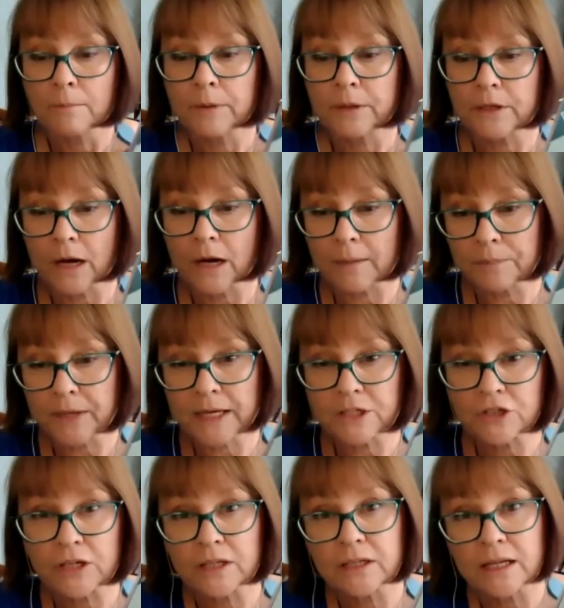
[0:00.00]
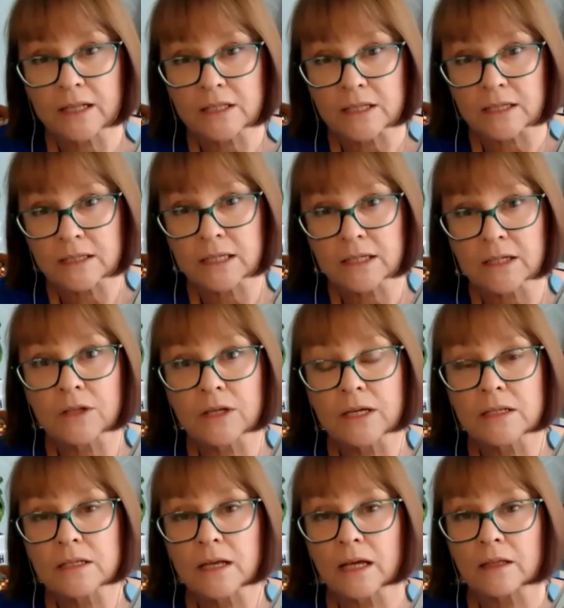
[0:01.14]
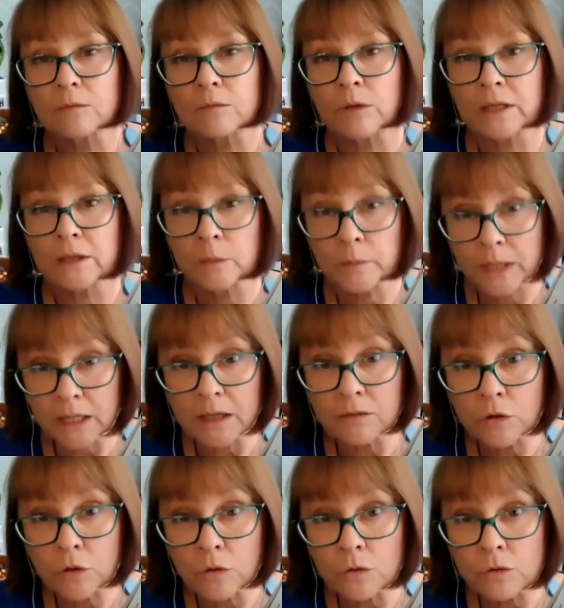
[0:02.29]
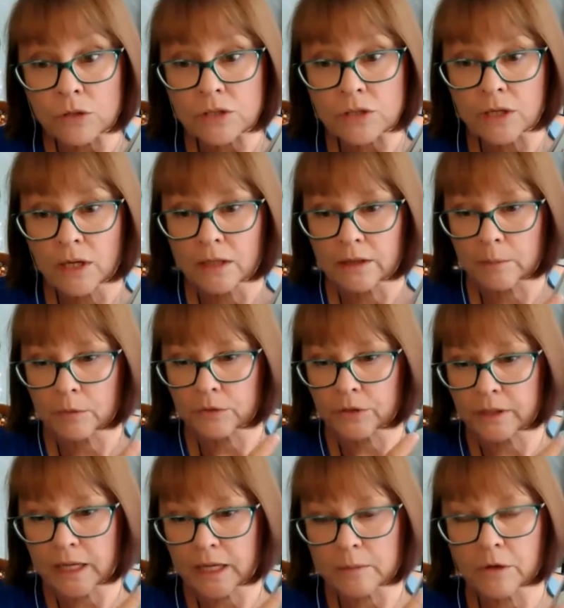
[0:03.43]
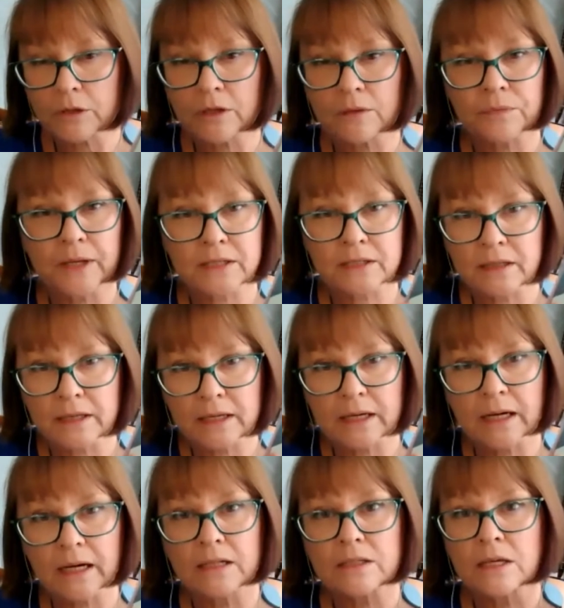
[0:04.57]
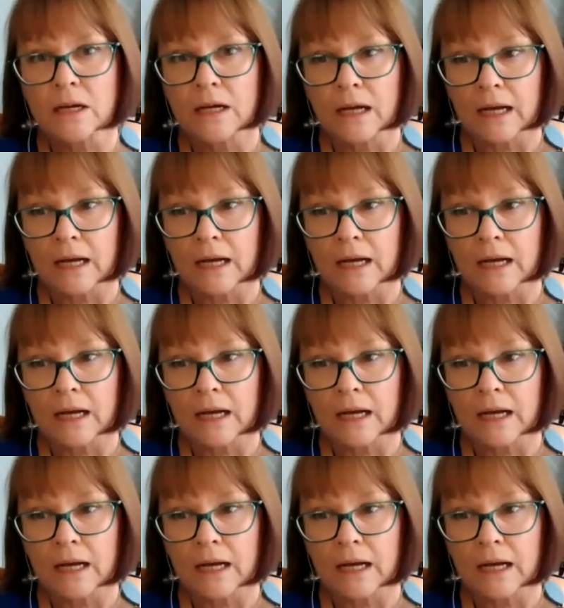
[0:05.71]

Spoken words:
But each kid gets a set of these at the beginning of the course. They put their name on it. That's their cards.